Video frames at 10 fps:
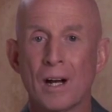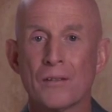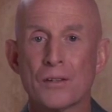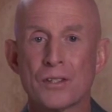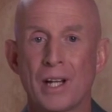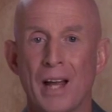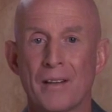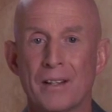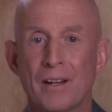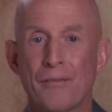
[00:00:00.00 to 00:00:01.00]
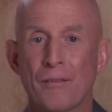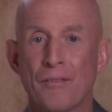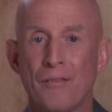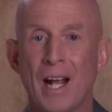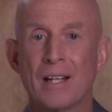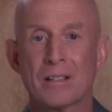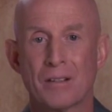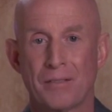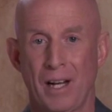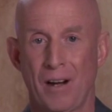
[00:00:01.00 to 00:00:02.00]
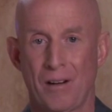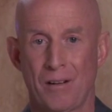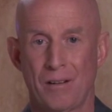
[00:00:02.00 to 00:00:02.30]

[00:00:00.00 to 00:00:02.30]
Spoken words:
understand the different phases of care,